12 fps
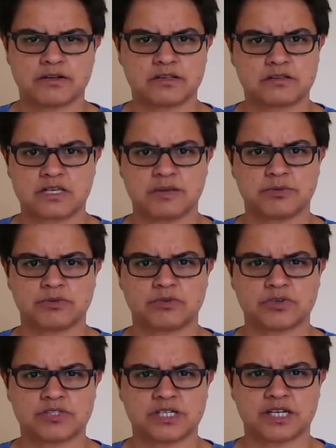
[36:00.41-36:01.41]
of the team, the
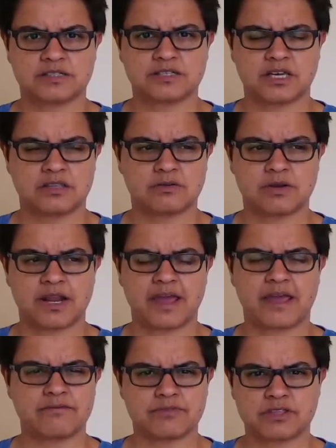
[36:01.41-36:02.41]
Rosinante, doing
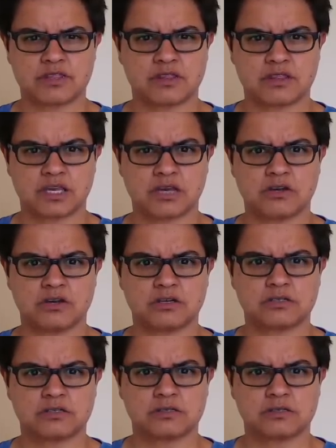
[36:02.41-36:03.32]
everything that they could.